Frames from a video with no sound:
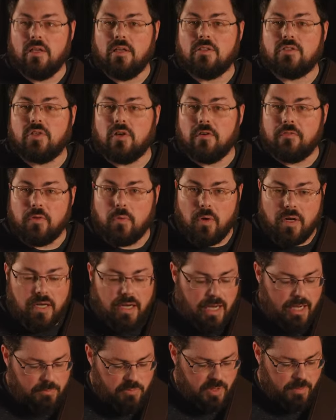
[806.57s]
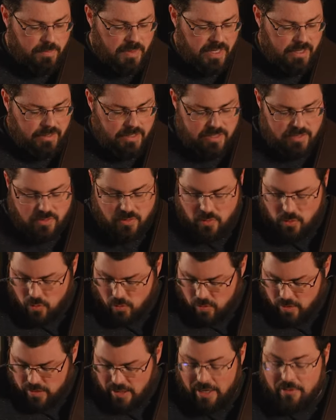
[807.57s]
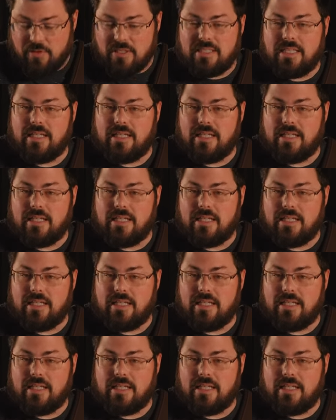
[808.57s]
So if you want to hybrid pick this chord, I would